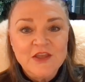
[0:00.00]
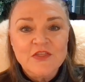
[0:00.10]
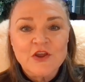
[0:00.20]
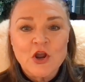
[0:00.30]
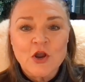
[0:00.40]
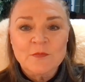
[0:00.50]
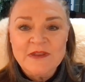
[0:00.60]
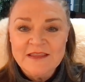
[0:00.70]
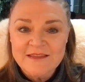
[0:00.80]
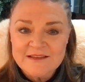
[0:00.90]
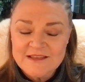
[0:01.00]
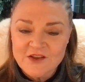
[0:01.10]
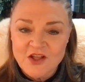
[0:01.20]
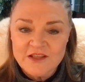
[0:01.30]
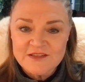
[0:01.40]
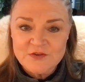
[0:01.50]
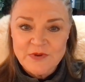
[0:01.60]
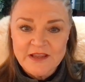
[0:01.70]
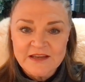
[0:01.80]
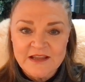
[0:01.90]
There are many things that call us to
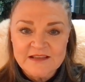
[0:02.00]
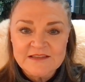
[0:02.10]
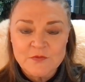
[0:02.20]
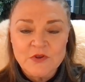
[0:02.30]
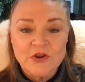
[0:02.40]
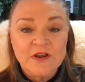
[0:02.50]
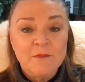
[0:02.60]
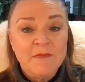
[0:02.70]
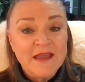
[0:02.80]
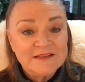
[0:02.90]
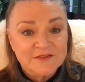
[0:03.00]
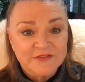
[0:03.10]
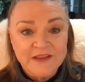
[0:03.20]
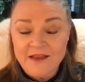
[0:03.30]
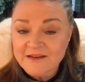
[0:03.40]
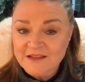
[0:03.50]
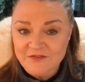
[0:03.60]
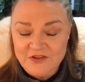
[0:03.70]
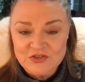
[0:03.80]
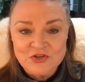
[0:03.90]
recognize that we are in a massively
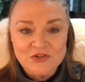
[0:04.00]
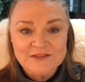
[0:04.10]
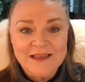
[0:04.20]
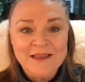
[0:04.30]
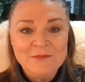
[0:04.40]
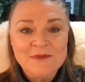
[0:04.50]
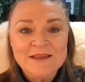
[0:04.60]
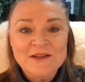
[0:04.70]
unconventional time.